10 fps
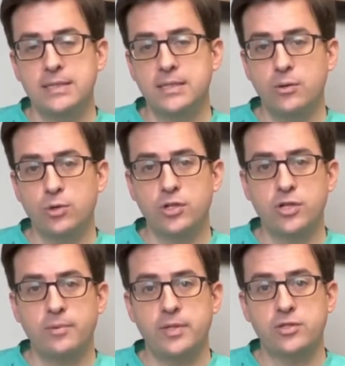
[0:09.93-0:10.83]
Today we're going to
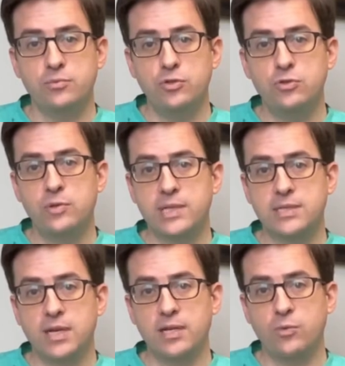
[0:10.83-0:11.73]
talk about some new and
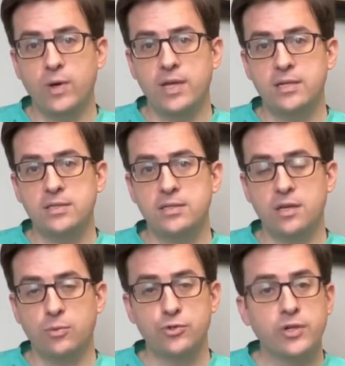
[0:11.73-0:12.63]
exciting ways
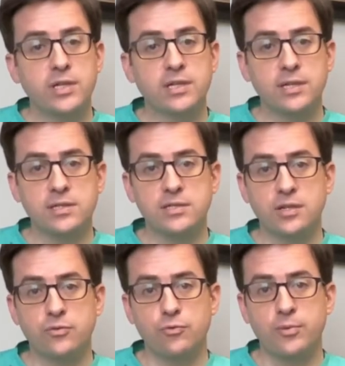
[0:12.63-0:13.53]
that we're treating Achilles
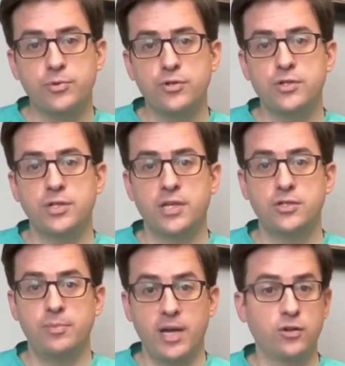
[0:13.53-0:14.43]
tendon ruptures to
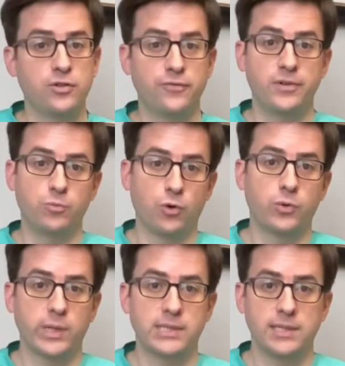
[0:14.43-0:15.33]
get you back on your feet more
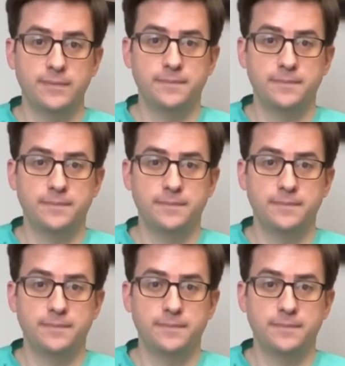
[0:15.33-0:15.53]
quickly.